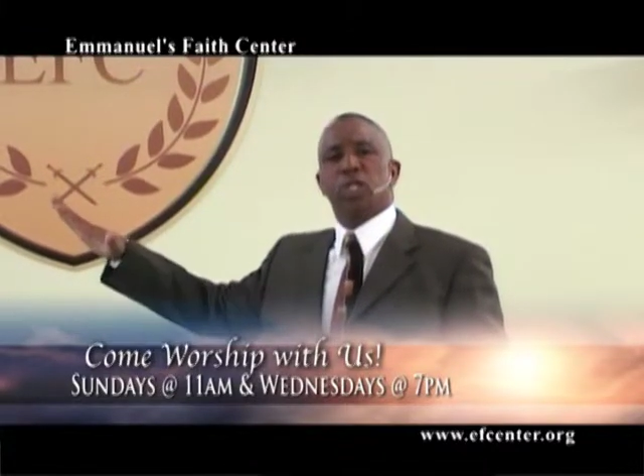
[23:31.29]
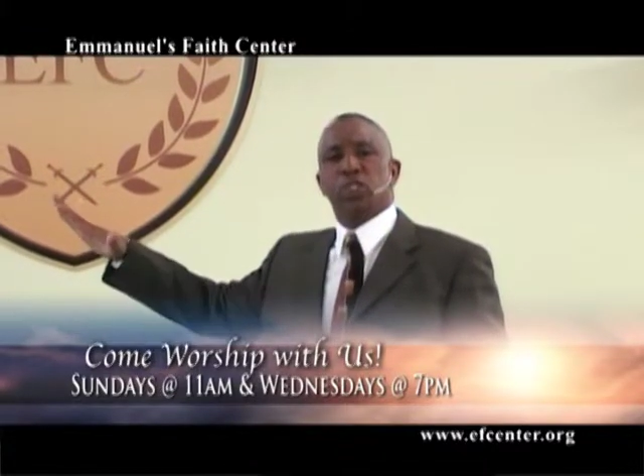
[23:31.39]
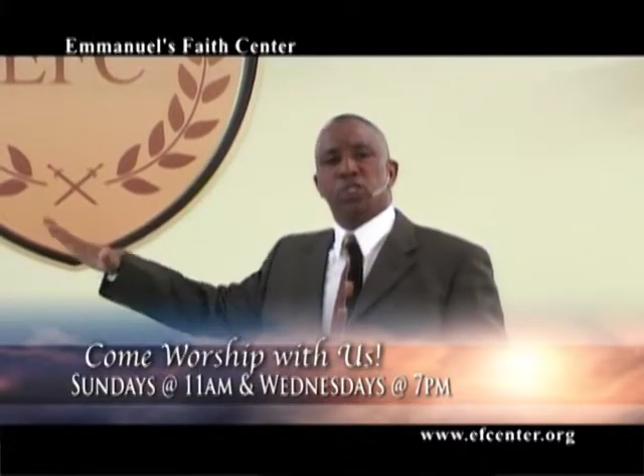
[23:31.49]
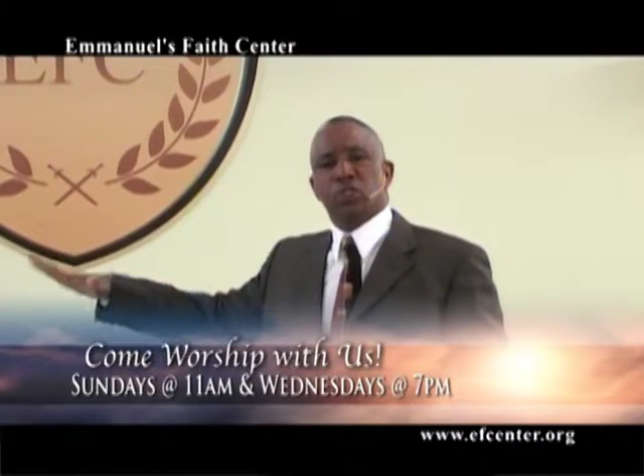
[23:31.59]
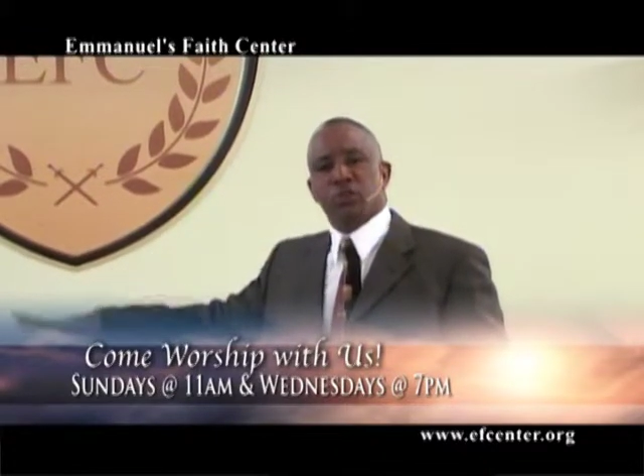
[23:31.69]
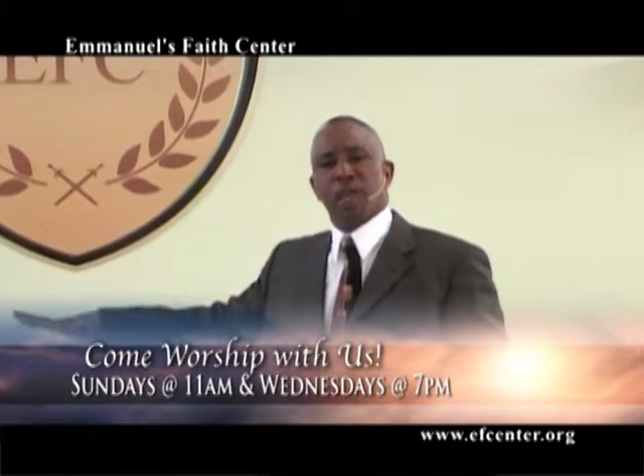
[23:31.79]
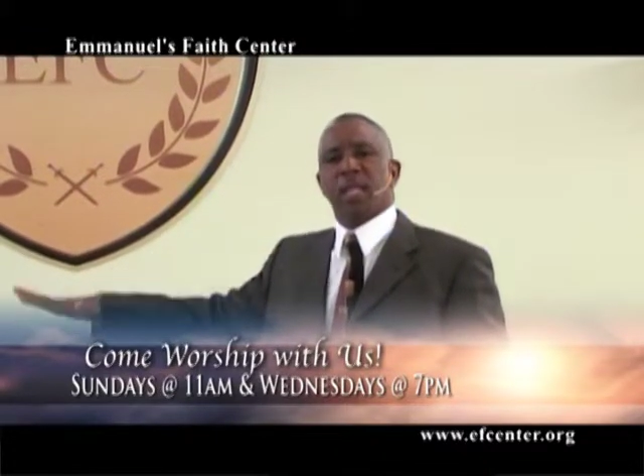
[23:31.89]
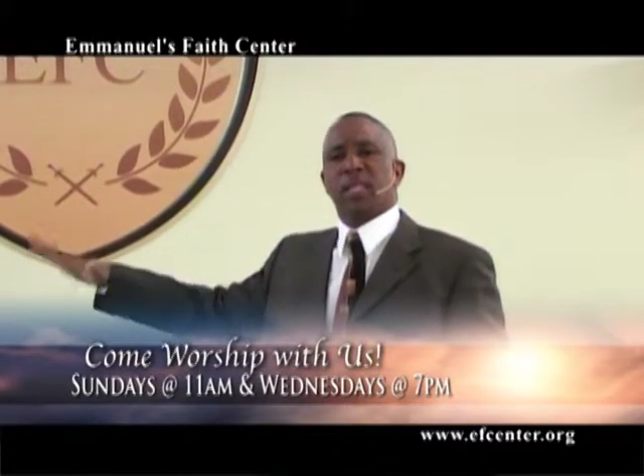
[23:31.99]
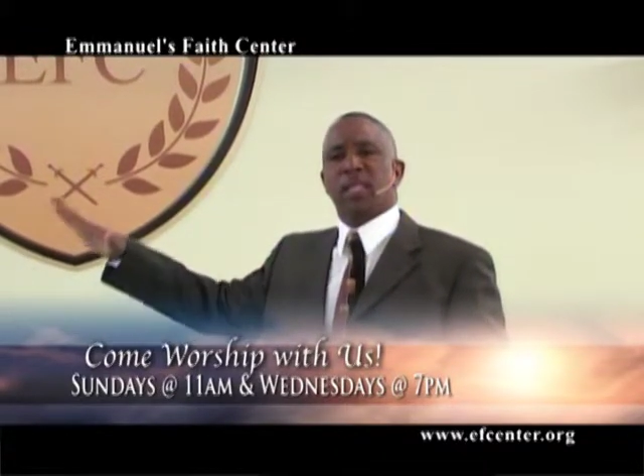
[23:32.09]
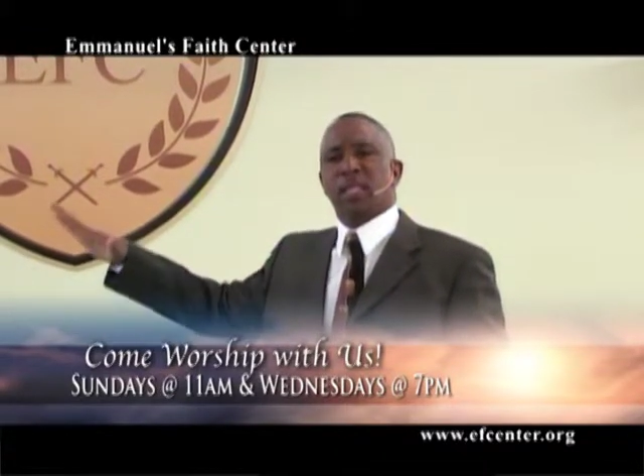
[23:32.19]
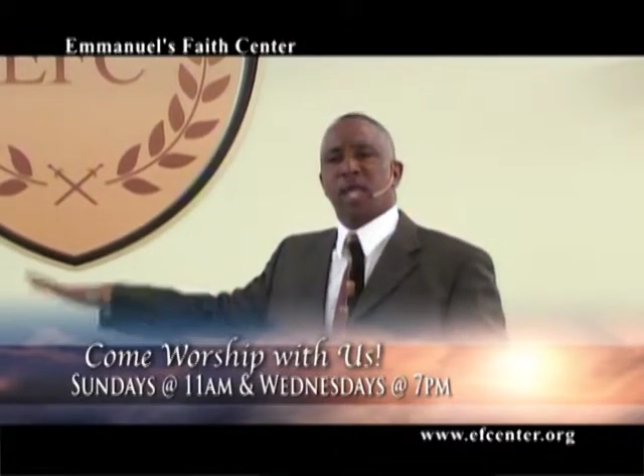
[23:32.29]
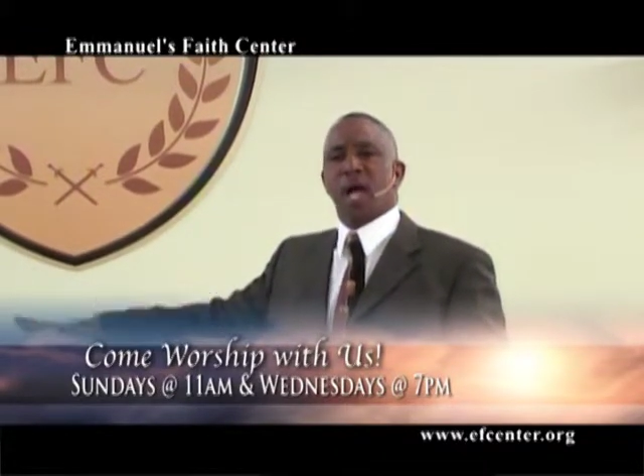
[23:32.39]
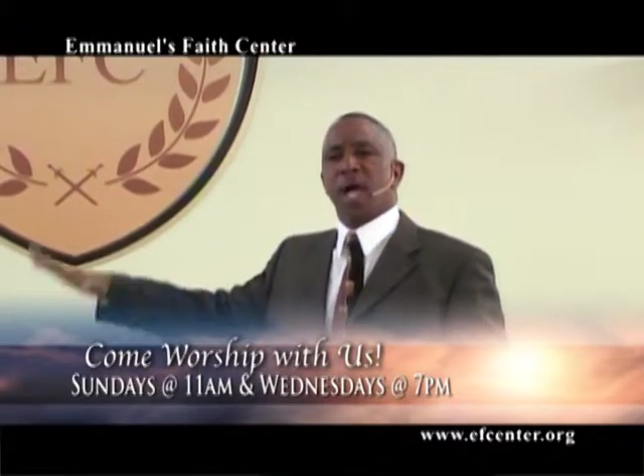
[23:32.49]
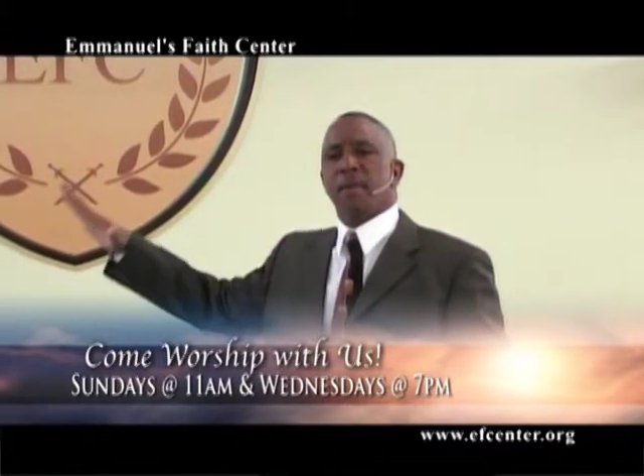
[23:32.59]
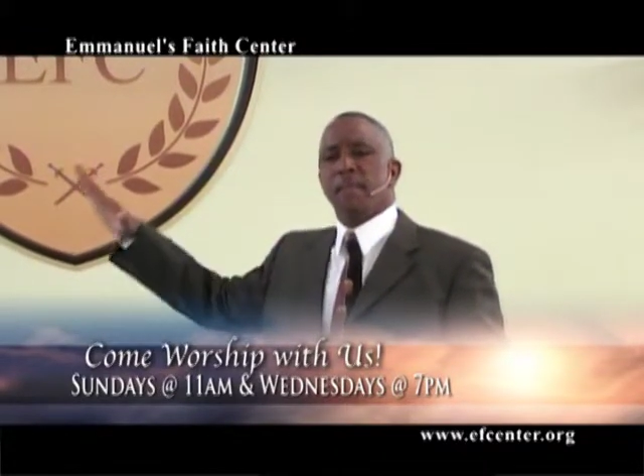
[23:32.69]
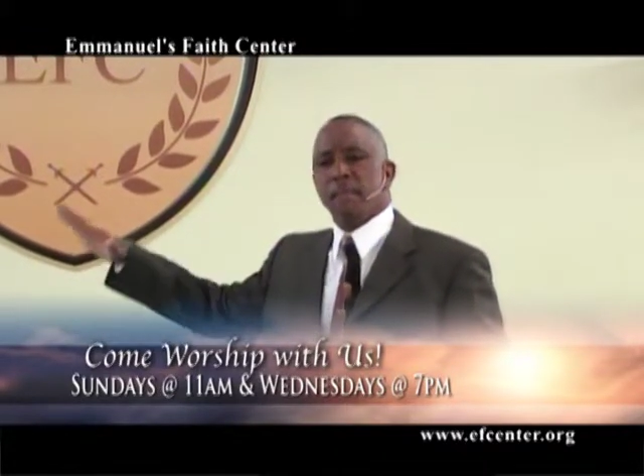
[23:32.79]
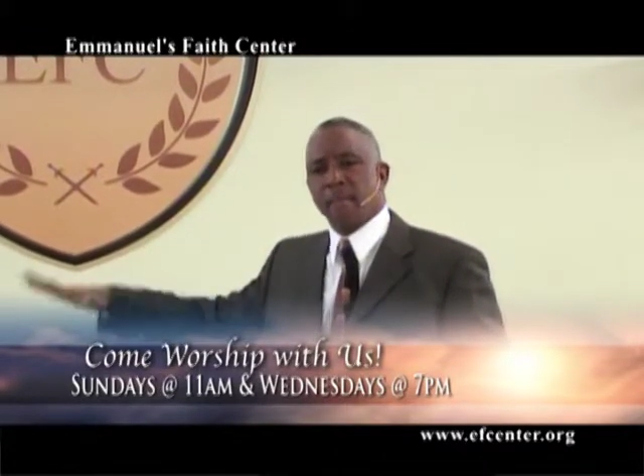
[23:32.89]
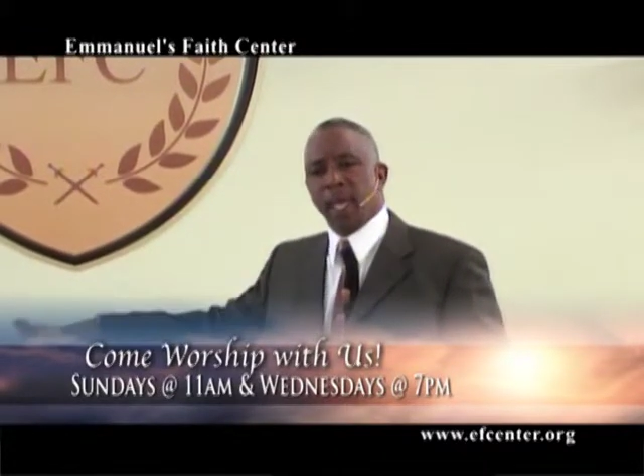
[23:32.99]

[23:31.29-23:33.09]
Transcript: Strengthened